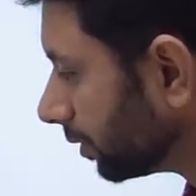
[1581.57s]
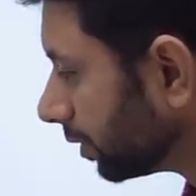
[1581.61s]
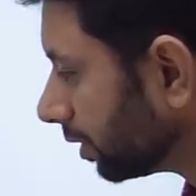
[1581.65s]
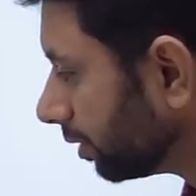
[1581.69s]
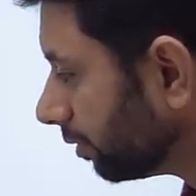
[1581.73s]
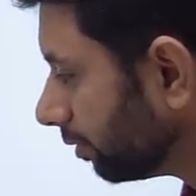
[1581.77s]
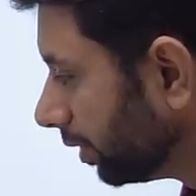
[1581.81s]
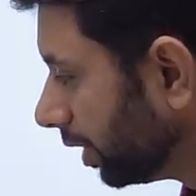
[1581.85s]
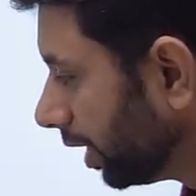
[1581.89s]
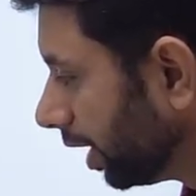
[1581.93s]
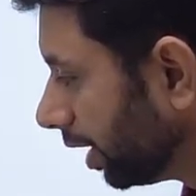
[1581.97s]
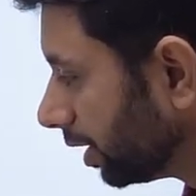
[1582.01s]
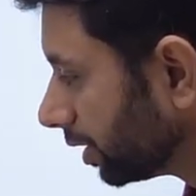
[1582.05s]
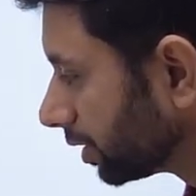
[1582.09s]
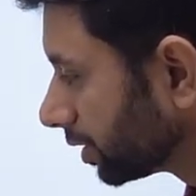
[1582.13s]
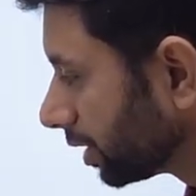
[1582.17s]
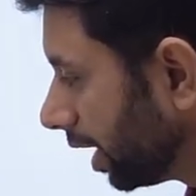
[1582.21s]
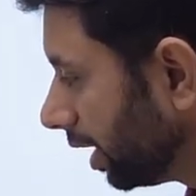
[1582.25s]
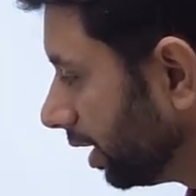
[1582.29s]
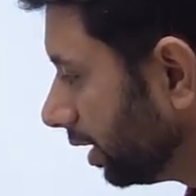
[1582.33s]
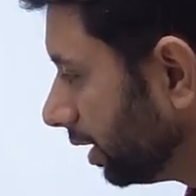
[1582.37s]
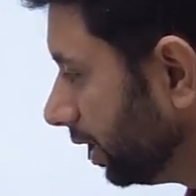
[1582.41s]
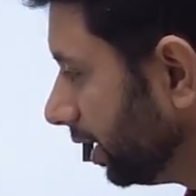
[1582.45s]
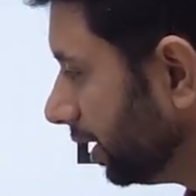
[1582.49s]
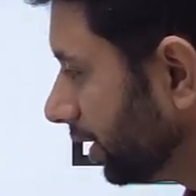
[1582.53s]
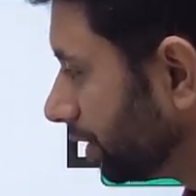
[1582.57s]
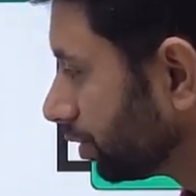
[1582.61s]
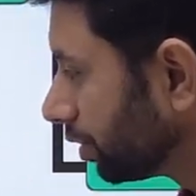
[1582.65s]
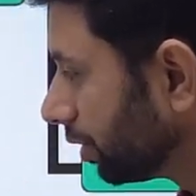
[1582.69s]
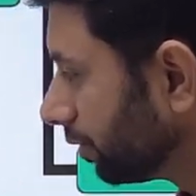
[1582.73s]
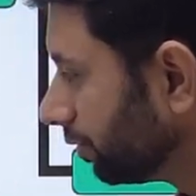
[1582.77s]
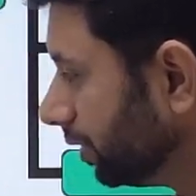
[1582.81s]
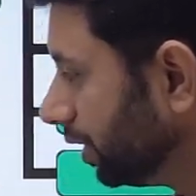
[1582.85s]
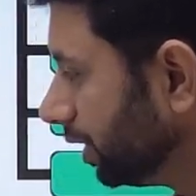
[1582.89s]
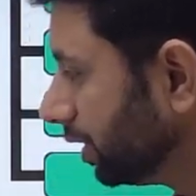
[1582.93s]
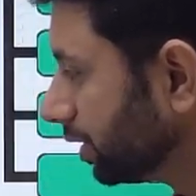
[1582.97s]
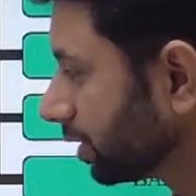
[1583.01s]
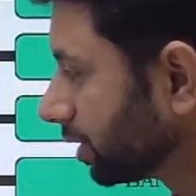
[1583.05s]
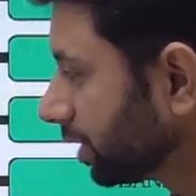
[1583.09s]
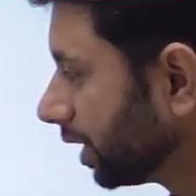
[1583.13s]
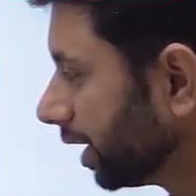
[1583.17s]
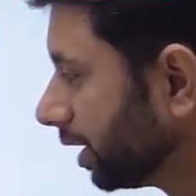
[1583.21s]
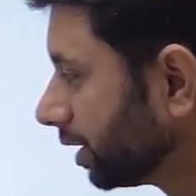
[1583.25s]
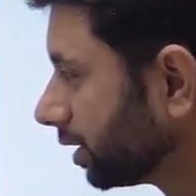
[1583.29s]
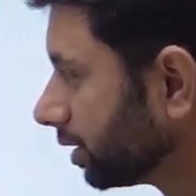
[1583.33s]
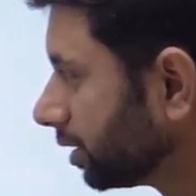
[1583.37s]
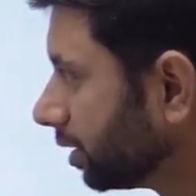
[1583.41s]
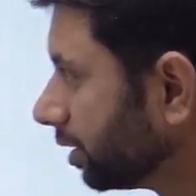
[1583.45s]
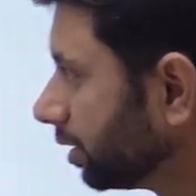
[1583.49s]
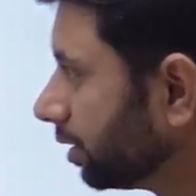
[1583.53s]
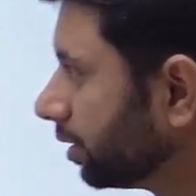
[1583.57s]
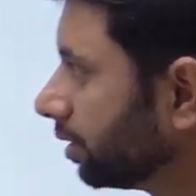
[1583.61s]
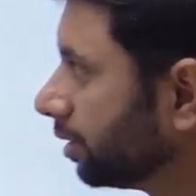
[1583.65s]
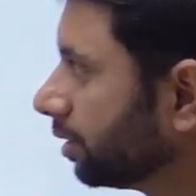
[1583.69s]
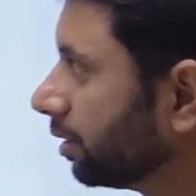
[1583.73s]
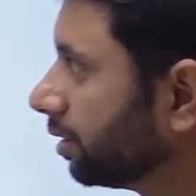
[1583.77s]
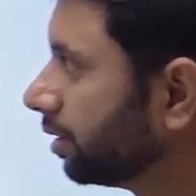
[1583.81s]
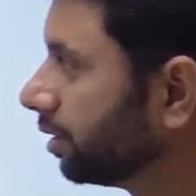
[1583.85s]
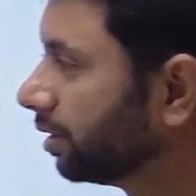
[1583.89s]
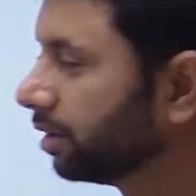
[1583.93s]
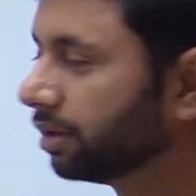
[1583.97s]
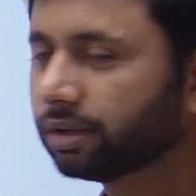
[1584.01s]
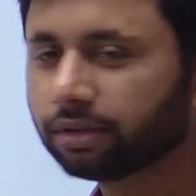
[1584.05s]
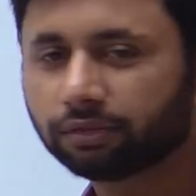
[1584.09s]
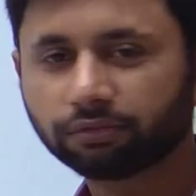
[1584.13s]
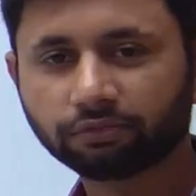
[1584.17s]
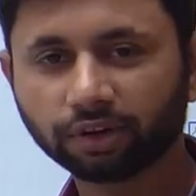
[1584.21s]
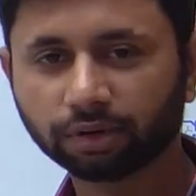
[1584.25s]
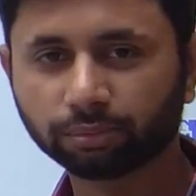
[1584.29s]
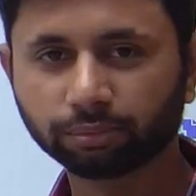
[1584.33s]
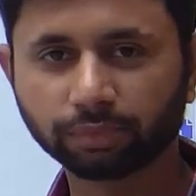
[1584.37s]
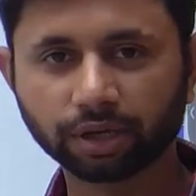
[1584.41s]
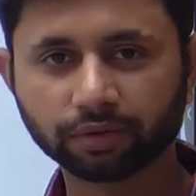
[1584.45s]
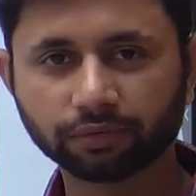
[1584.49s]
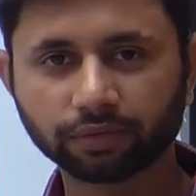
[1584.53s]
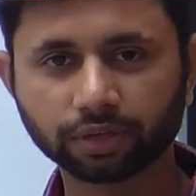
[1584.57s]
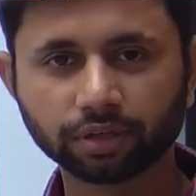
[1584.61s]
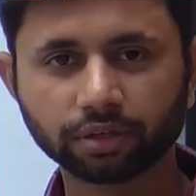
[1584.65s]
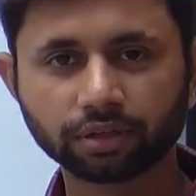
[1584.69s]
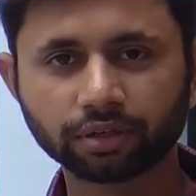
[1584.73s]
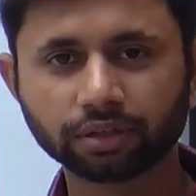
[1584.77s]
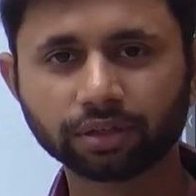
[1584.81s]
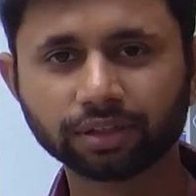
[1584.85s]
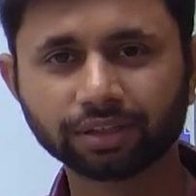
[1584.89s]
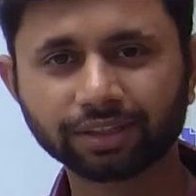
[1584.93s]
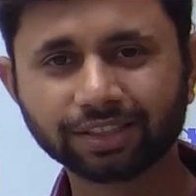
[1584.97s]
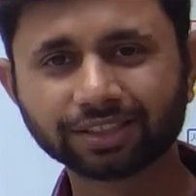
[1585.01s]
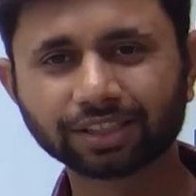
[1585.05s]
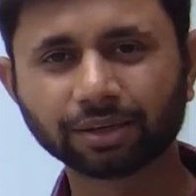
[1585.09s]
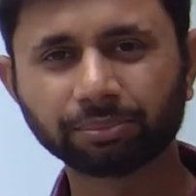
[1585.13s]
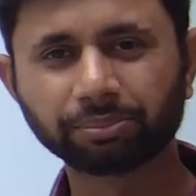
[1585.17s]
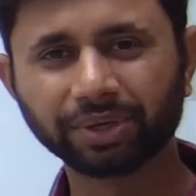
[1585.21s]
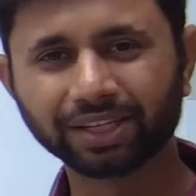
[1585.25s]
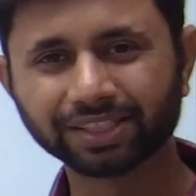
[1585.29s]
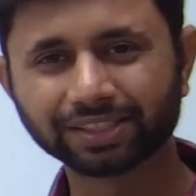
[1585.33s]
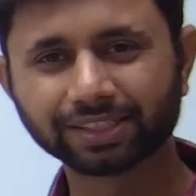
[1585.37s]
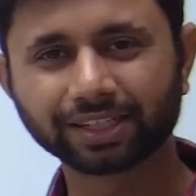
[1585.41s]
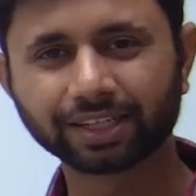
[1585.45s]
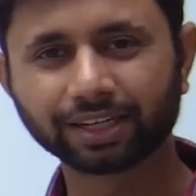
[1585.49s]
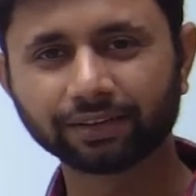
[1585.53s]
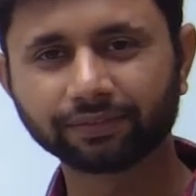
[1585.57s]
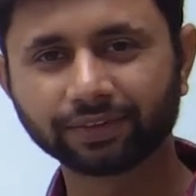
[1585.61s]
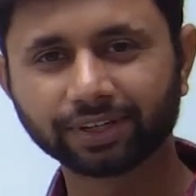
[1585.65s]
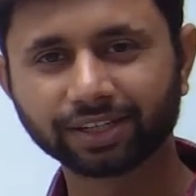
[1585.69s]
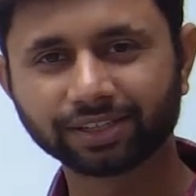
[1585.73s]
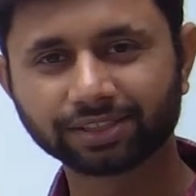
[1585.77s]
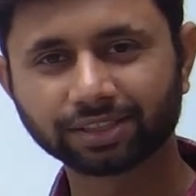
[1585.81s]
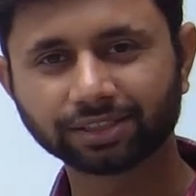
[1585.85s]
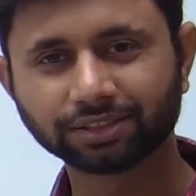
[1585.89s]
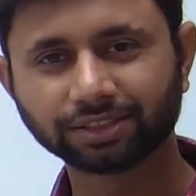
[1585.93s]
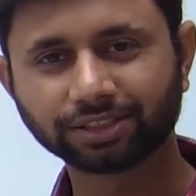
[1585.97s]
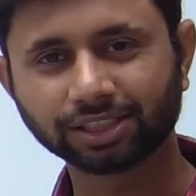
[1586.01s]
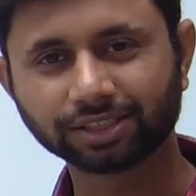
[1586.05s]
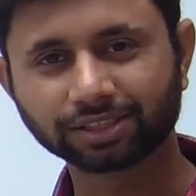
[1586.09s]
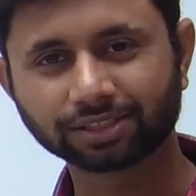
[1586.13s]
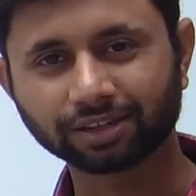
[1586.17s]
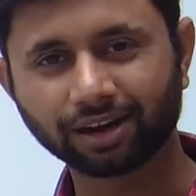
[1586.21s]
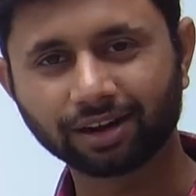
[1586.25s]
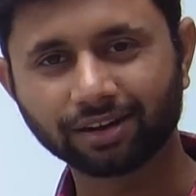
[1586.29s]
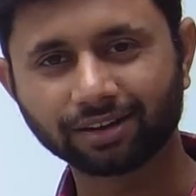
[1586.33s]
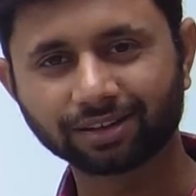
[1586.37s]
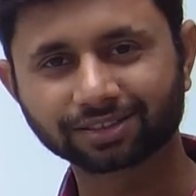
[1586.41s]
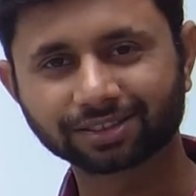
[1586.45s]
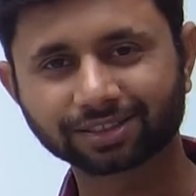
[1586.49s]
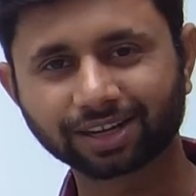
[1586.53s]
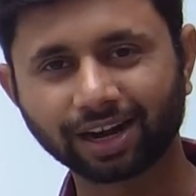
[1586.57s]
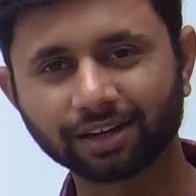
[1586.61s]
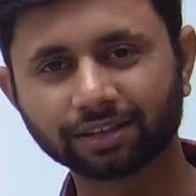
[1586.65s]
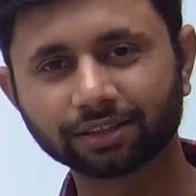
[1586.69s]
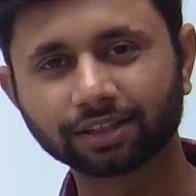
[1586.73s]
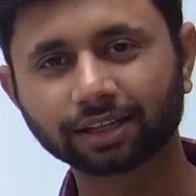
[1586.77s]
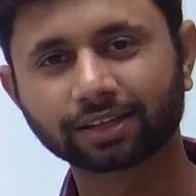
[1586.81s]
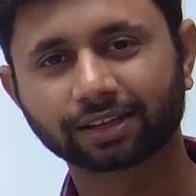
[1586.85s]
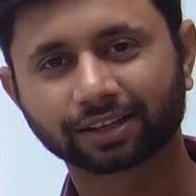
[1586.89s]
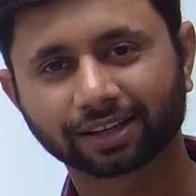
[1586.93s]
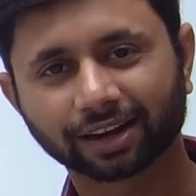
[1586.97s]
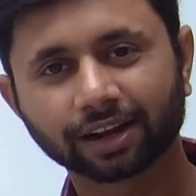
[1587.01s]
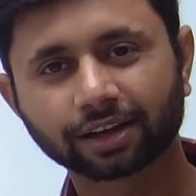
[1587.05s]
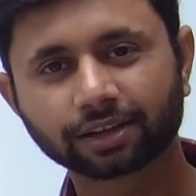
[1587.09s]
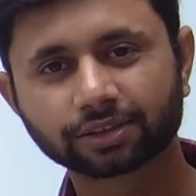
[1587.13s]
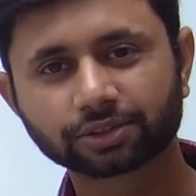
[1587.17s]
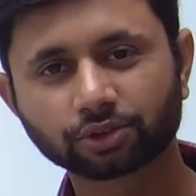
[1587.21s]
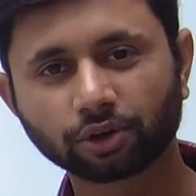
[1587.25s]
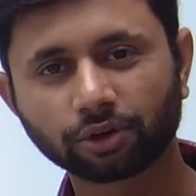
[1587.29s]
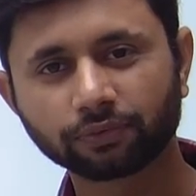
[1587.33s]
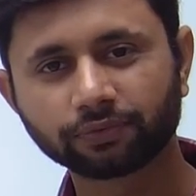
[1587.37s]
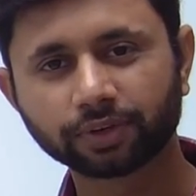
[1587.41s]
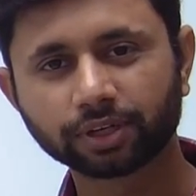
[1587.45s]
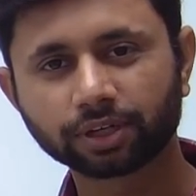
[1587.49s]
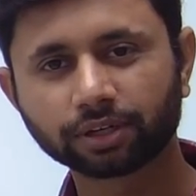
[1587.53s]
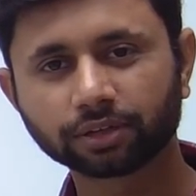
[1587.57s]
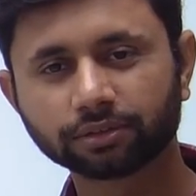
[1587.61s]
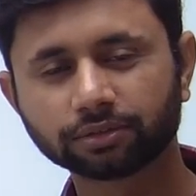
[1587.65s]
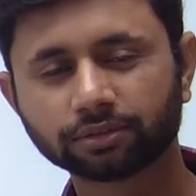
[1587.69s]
We'll understand each of these strikes one by one. These are basic definition. Just understand the crux of it.